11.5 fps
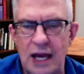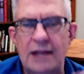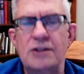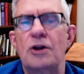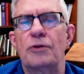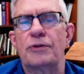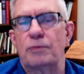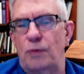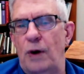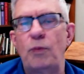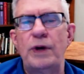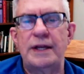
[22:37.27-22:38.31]
and
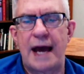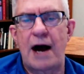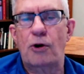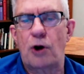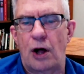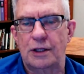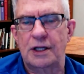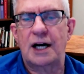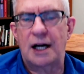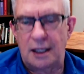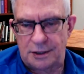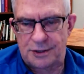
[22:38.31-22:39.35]
what we now call
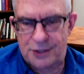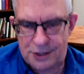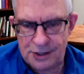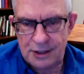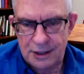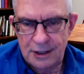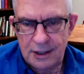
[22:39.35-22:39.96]
cults.